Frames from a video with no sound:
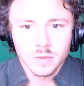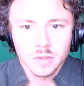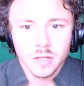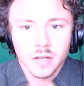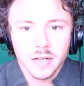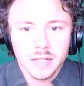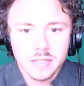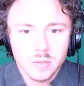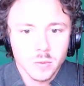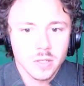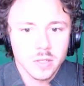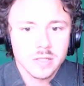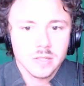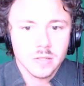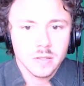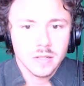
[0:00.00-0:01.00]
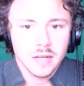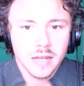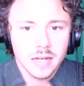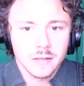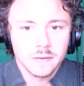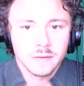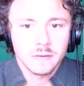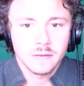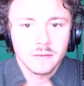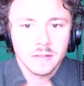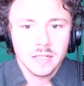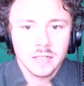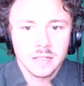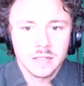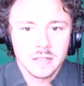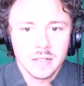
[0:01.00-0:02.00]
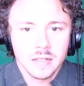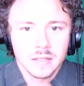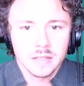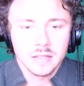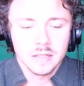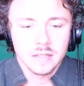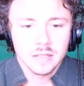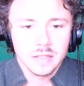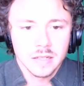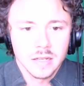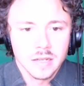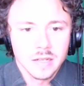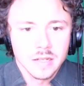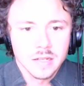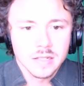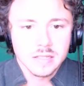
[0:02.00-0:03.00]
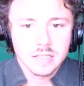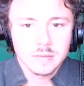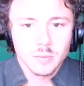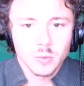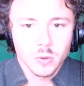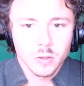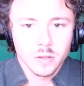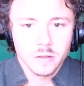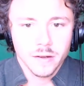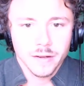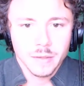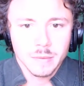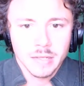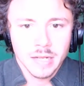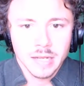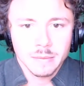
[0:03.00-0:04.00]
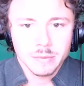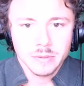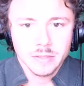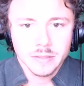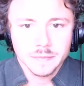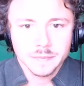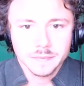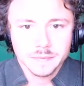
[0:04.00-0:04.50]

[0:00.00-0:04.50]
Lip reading: Okay, so we're still at -15 on the Seaboard volume in Ableton.